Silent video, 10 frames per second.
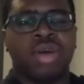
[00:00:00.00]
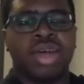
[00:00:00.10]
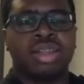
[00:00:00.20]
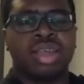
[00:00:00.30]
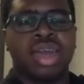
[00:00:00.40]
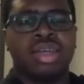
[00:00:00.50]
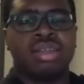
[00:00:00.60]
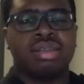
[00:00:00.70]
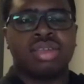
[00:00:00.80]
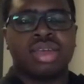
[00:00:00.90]
When
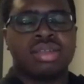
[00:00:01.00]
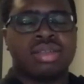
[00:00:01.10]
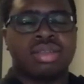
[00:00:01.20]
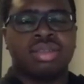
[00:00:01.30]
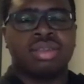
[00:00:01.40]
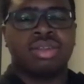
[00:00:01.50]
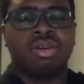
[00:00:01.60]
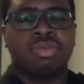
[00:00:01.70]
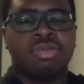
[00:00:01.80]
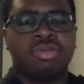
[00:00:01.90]
can just the
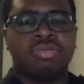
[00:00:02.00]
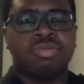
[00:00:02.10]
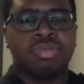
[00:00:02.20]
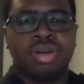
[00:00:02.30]
normal